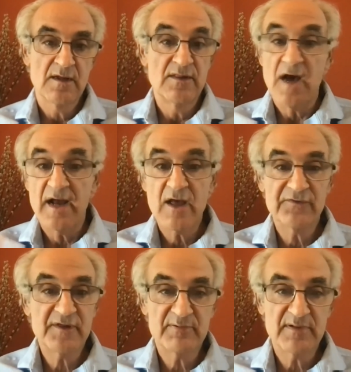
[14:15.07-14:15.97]
Not
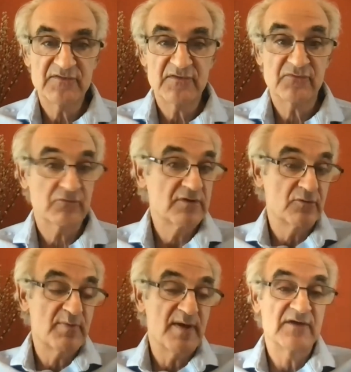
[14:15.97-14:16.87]
healthy places for
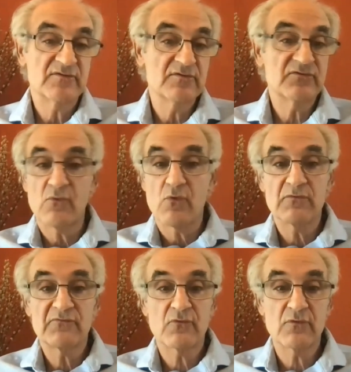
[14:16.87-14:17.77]
either patients or
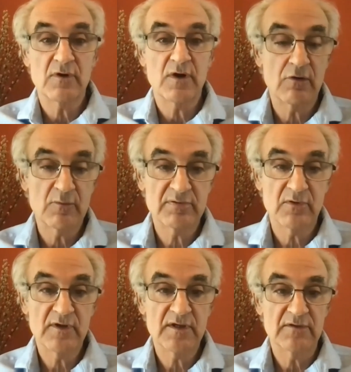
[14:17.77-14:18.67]
for our
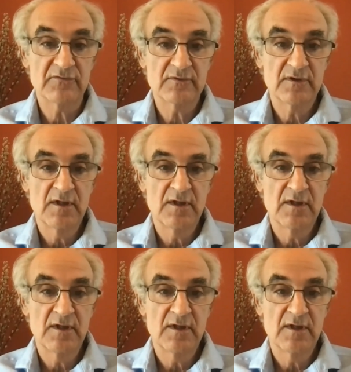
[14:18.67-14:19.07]
employees.